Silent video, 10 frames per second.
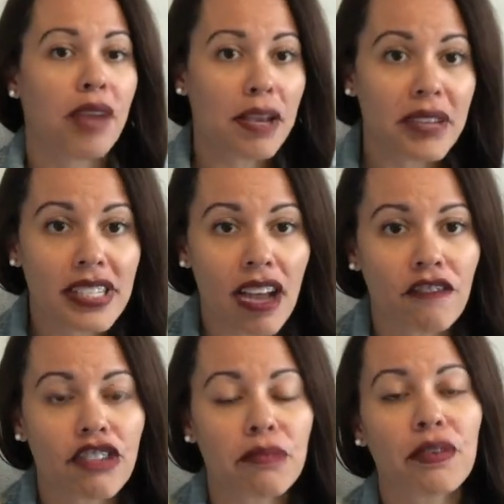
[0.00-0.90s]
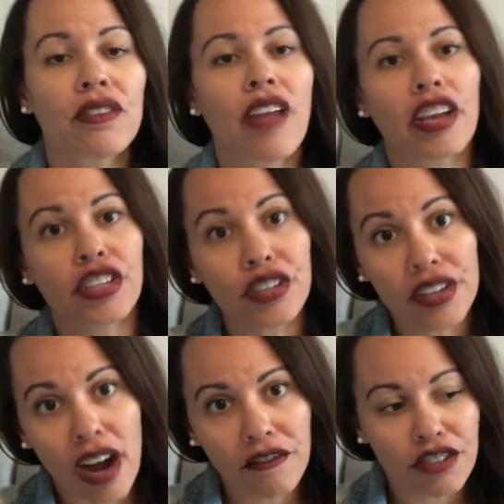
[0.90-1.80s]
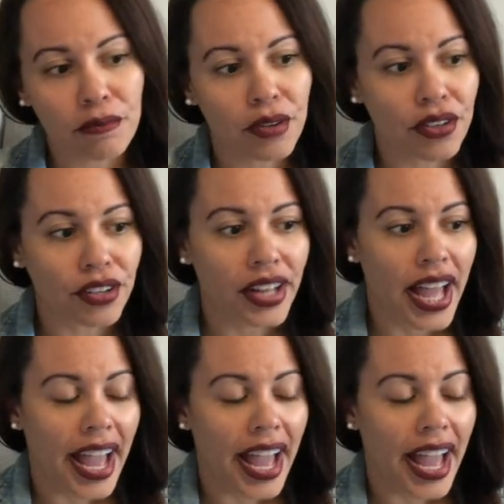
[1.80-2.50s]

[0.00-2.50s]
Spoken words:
baby's comfortable, that you're comfortable,